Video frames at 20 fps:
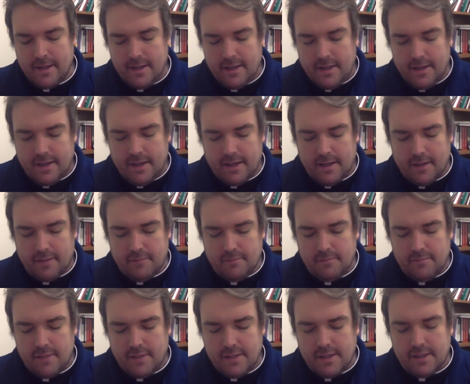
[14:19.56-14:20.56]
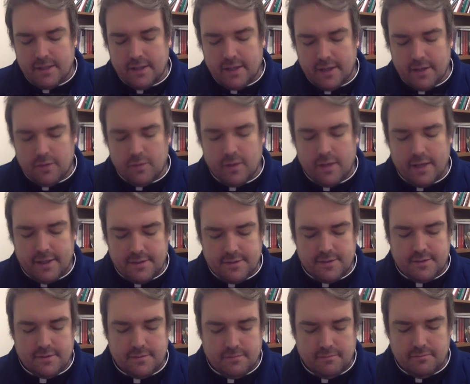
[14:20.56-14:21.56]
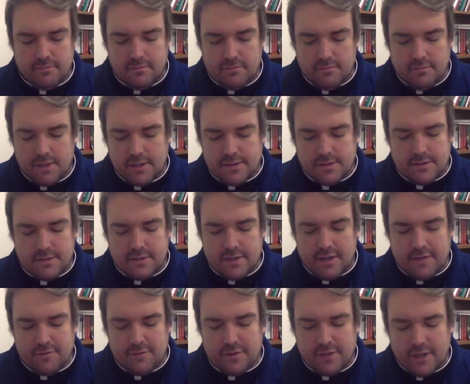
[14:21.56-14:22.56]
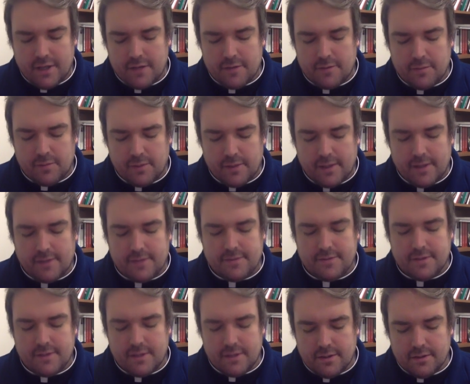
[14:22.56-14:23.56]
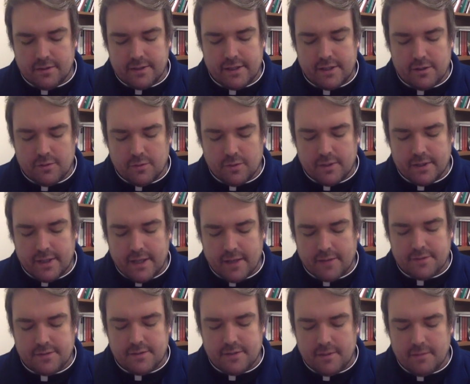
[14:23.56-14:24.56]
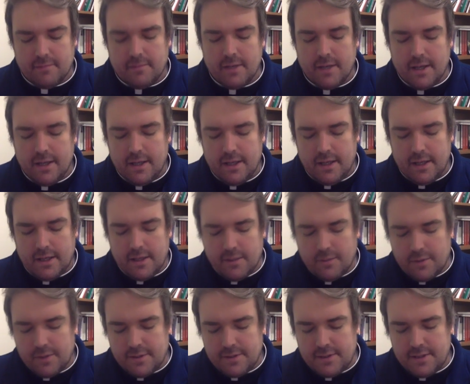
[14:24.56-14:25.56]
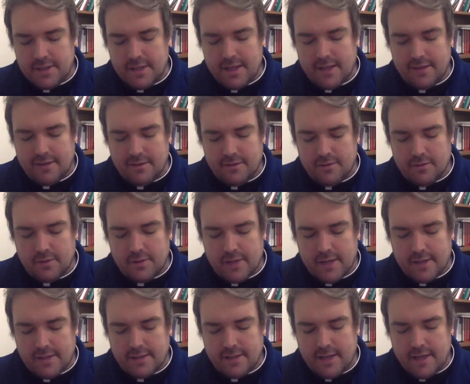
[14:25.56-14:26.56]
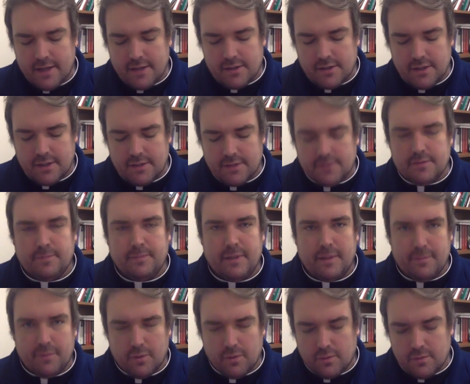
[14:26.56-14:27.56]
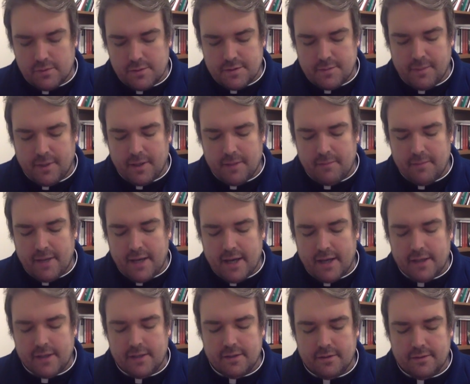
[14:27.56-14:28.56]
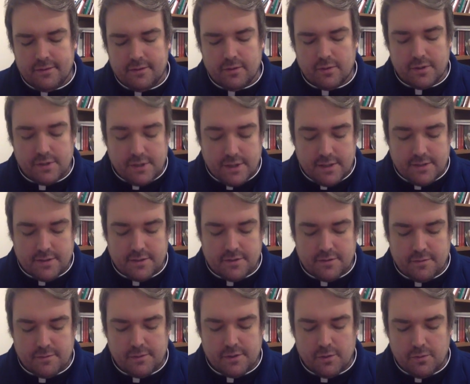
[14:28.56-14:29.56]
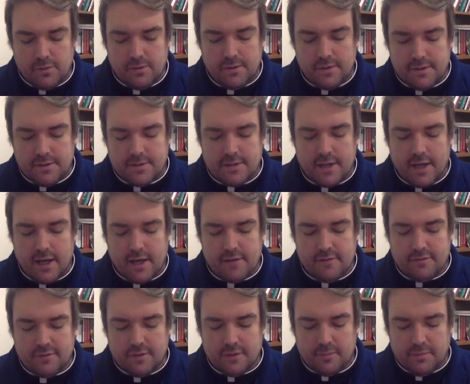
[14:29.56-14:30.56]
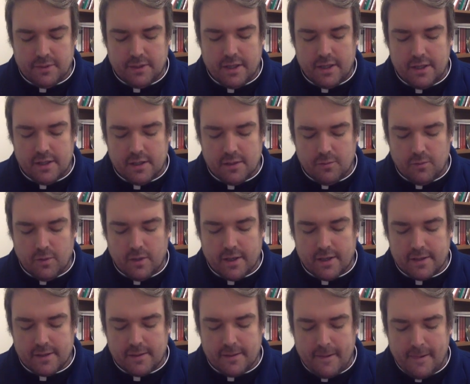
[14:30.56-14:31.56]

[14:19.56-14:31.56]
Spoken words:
And then likewise, it's the same for the other prayers. The leader will announce them, and then when you see that where that dash is, people will respond back. "Lord Jesus, from your wounded side flowed blood and water."